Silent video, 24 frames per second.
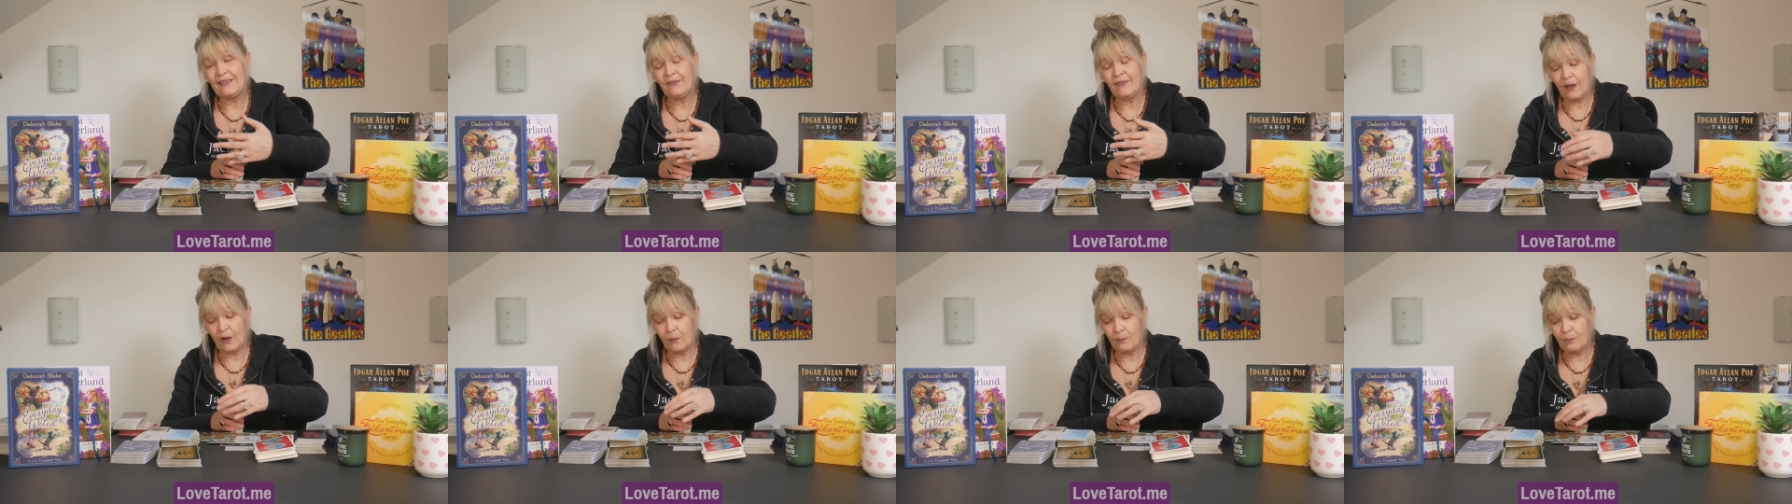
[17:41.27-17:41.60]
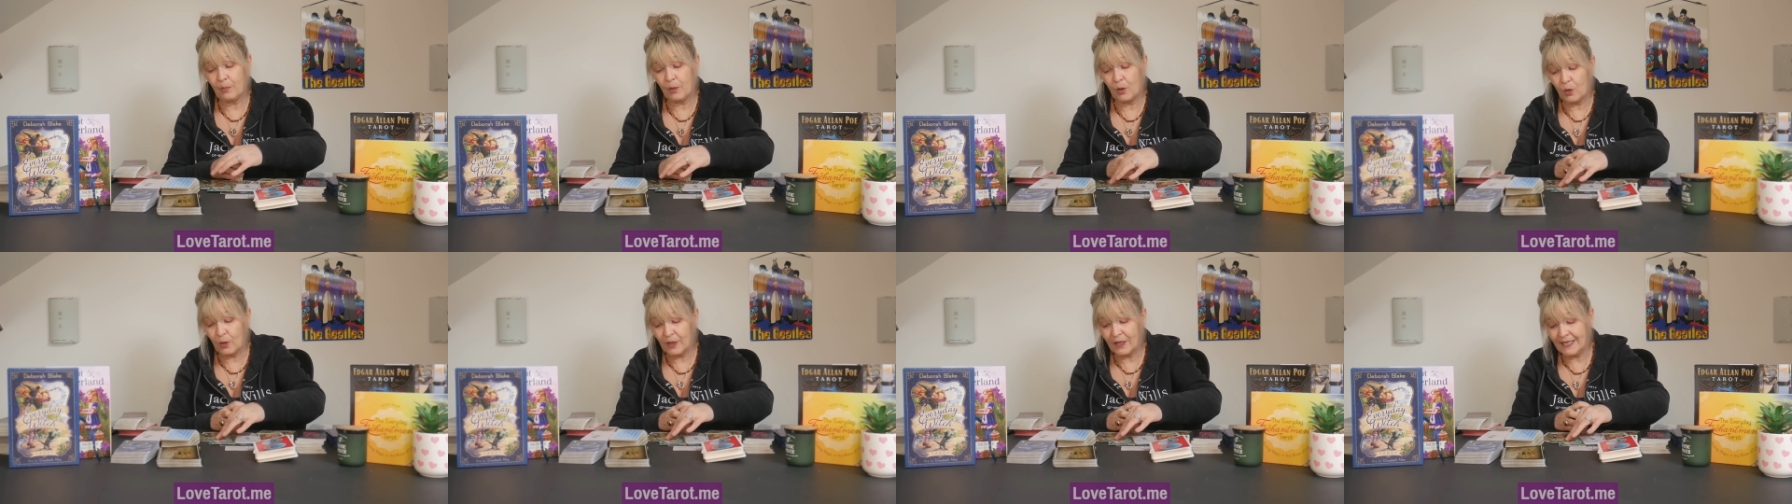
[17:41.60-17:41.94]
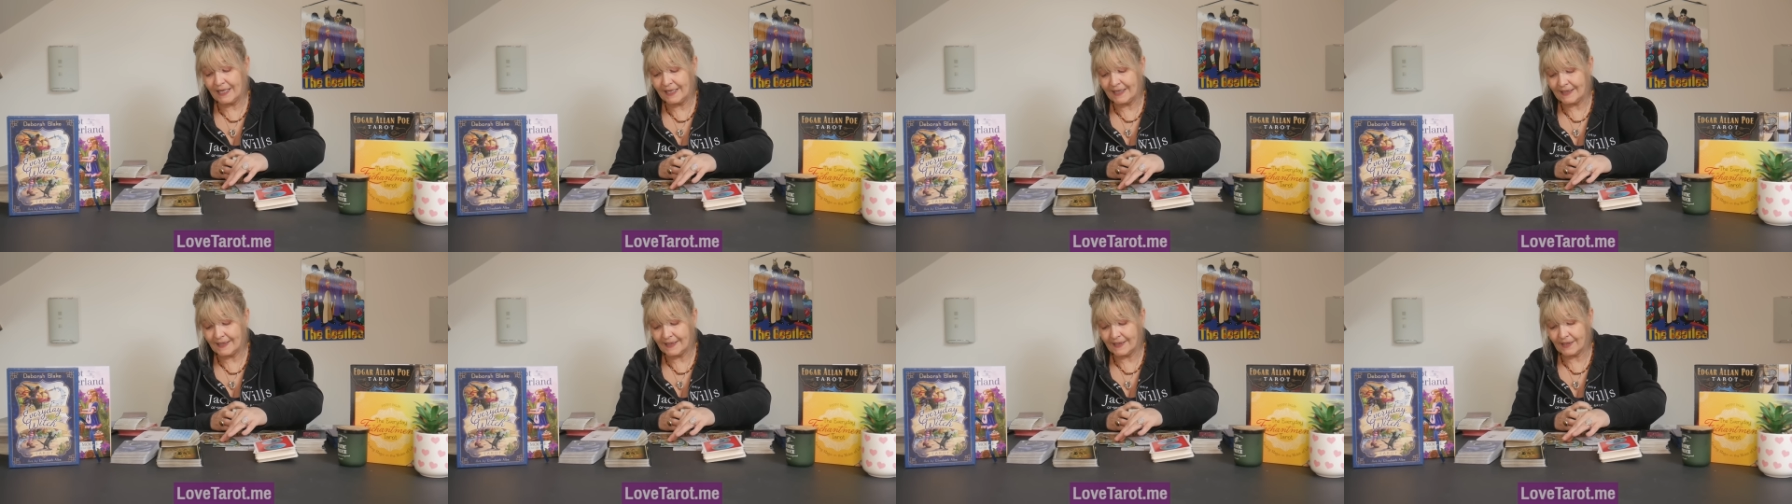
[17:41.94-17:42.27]
They are
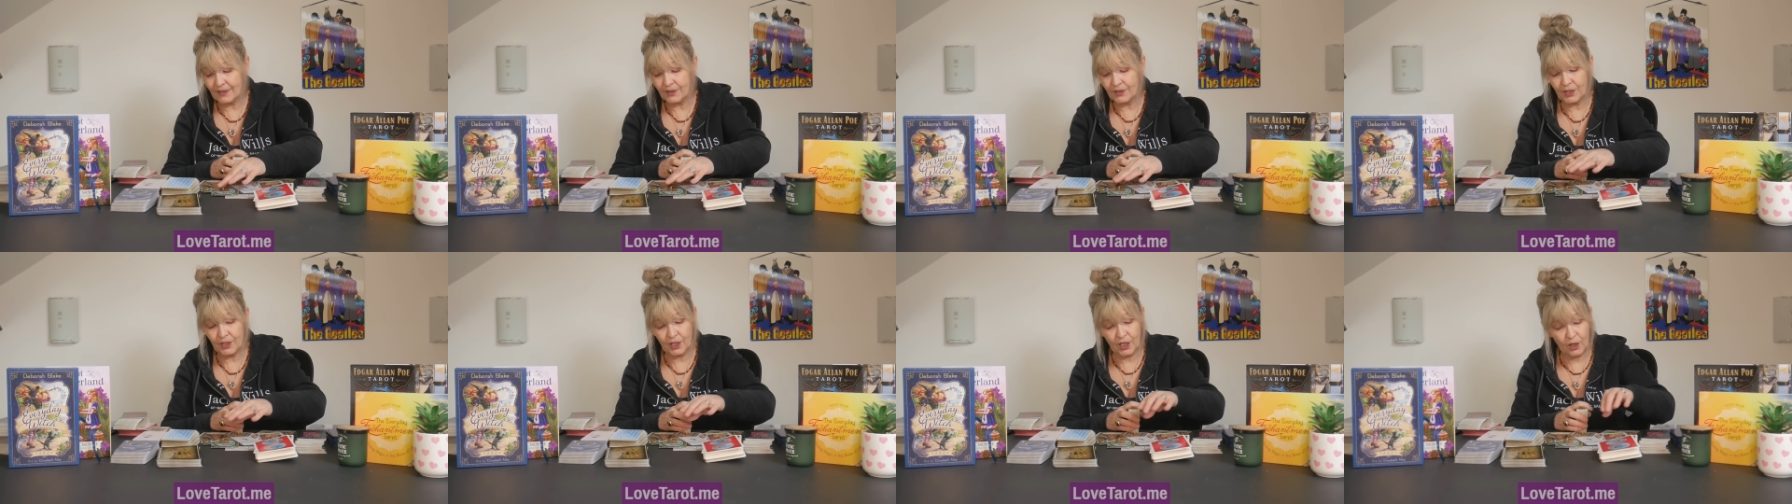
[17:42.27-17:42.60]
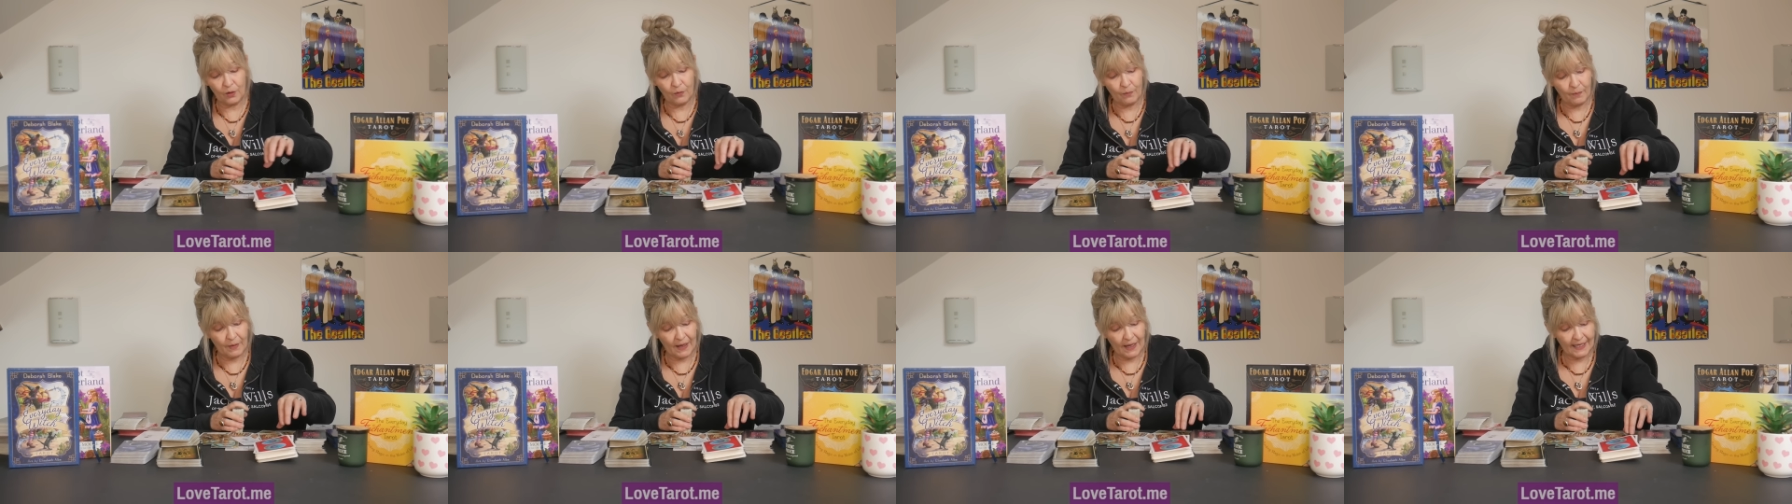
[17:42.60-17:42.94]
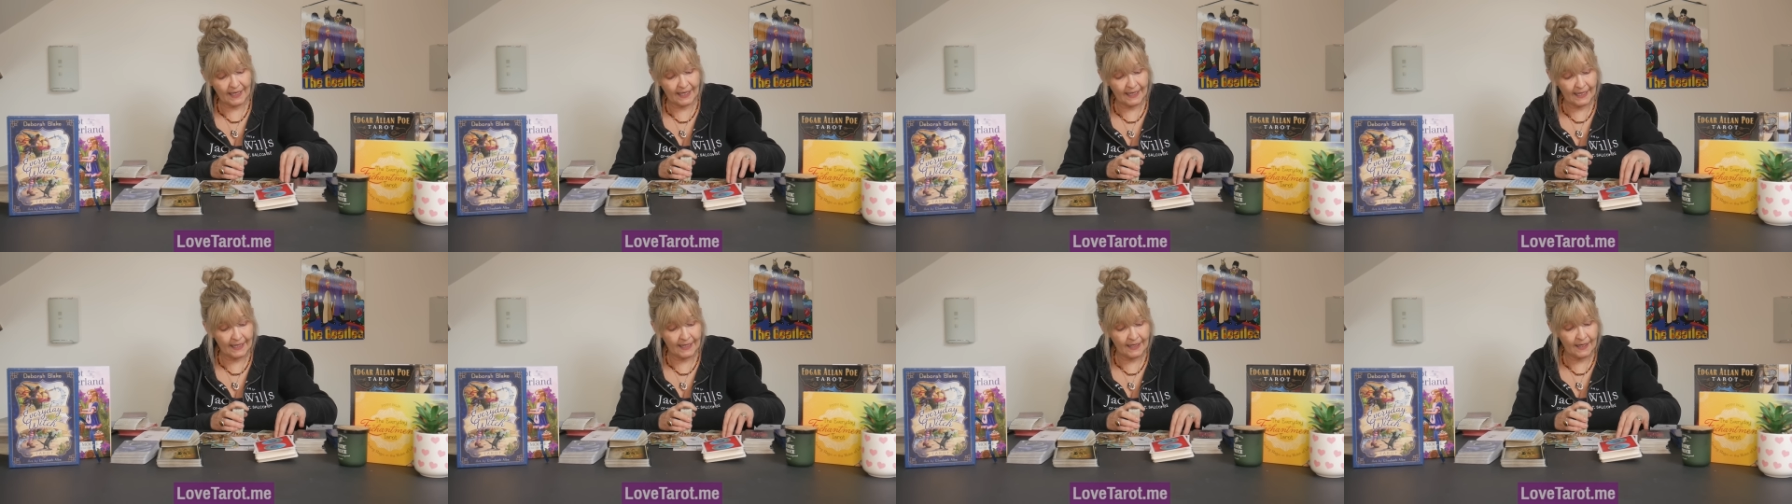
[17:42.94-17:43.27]
poised to come
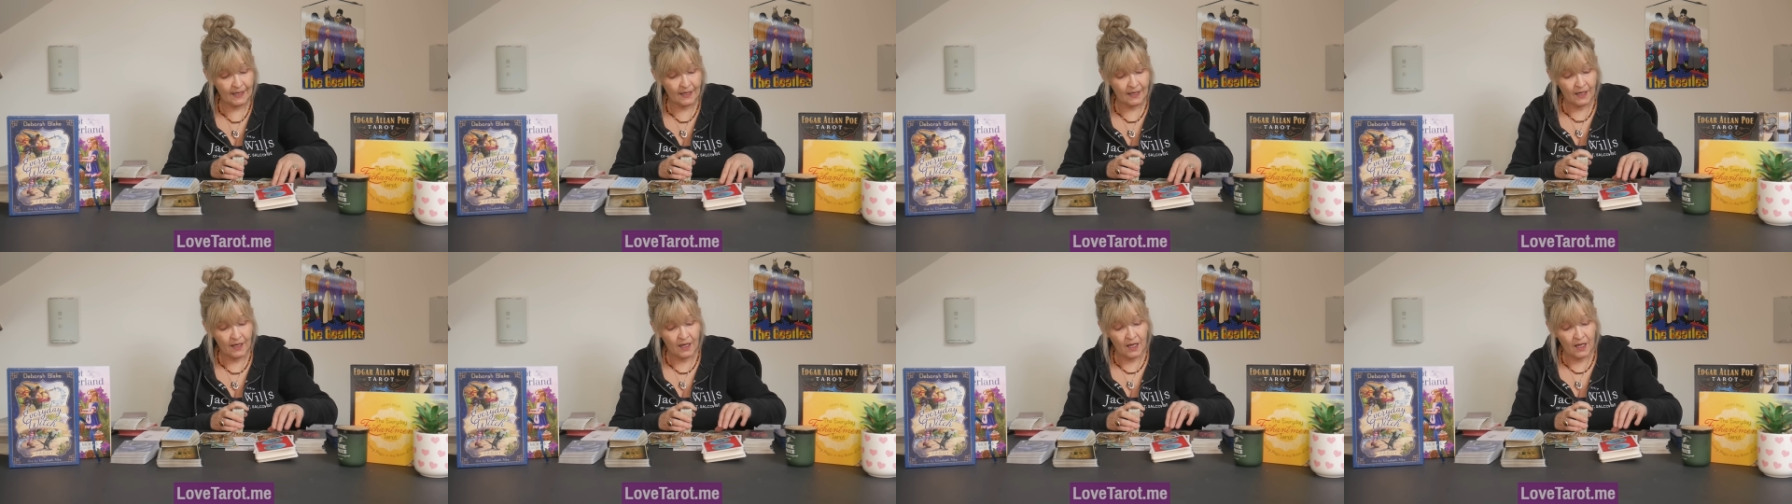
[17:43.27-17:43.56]
back in,